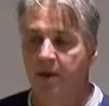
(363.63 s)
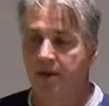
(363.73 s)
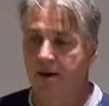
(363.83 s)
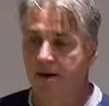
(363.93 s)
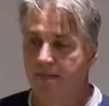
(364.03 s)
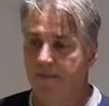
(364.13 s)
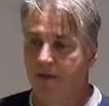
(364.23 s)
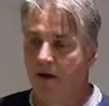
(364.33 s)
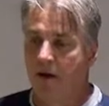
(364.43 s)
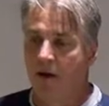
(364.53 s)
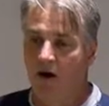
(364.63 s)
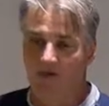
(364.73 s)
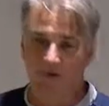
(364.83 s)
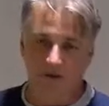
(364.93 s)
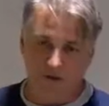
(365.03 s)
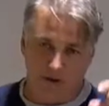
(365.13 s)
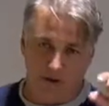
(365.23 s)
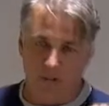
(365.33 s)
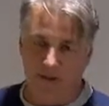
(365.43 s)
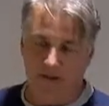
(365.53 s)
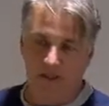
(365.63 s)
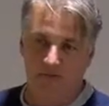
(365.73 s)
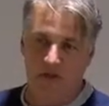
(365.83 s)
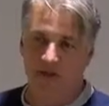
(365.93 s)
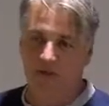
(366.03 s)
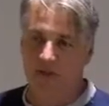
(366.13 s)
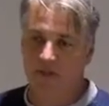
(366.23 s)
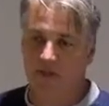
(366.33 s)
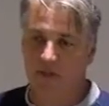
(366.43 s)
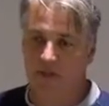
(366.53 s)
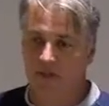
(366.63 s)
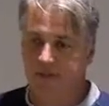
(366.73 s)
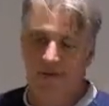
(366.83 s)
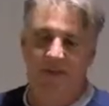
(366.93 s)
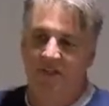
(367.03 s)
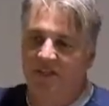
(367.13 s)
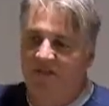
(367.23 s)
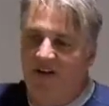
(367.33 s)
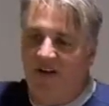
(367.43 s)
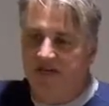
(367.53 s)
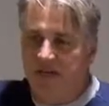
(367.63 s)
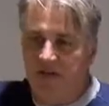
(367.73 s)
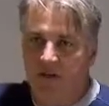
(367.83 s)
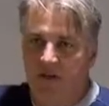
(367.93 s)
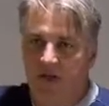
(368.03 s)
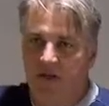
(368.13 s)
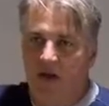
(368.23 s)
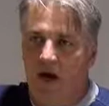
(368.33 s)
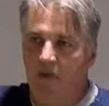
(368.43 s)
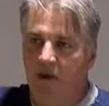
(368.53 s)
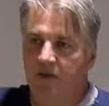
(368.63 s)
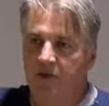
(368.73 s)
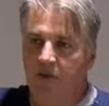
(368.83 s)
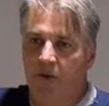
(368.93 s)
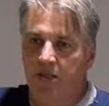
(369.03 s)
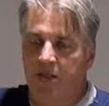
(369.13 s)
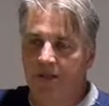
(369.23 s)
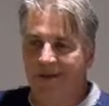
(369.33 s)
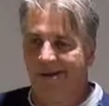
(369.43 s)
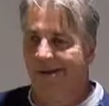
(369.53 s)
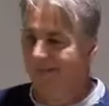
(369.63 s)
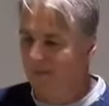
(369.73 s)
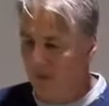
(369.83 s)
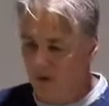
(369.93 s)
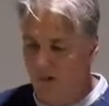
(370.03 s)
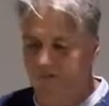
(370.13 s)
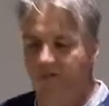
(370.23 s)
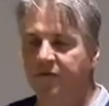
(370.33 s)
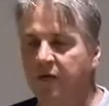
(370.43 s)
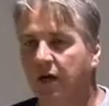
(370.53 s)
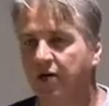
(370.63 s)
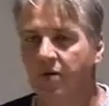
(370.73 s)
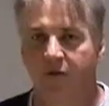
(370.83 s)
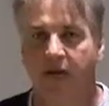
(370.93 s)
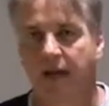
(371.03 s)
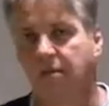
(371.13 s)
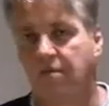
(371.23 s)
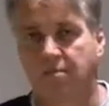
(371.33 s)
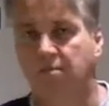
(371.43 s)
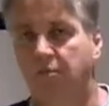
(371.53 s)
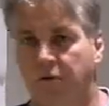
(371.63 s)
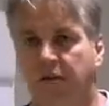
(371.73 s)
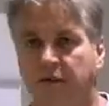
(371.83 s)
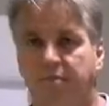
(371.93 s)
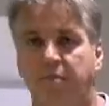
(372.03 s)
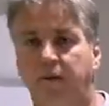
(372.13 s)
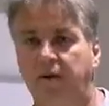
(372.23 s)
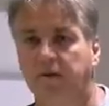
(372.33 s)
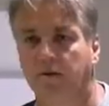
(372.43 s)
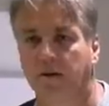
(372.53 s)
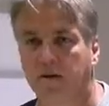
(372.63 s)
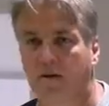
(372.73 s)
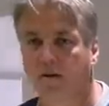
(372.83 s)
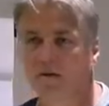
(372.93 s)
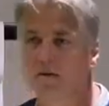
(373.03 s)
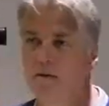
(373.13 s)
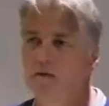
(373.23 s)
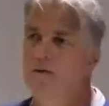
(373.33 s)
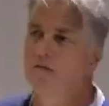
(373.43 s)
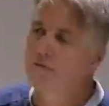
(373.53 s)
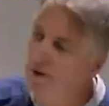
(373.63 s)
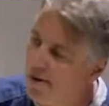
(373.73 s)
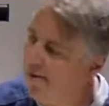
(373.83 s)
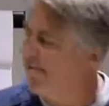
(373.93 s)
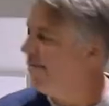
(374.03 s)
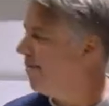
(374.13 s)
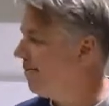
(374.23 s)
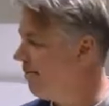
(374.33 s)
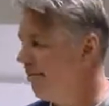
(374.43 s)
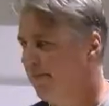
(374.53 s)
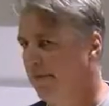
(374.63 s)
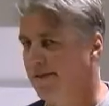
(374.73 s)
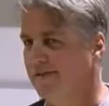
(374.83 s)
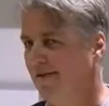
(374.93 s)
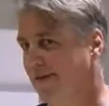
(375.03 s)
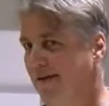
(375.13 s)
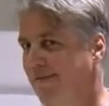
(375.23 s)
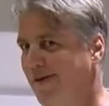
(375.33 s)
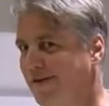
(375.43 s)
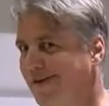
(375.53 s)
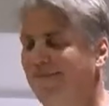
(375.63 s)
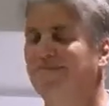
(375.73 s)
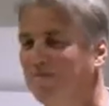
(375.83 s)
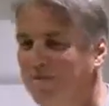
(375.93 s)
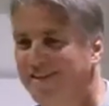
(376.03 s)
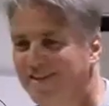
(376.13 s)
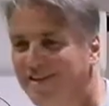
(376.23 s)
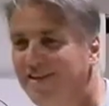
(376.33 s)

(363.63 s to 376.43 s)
Of the different chiropractic specialties, there's 65, 70,000 chiropractors in the U.S. I'm one of 1,500 with that diplomate degree. So, like I said, I'm kind of a big deal. I'm teasing.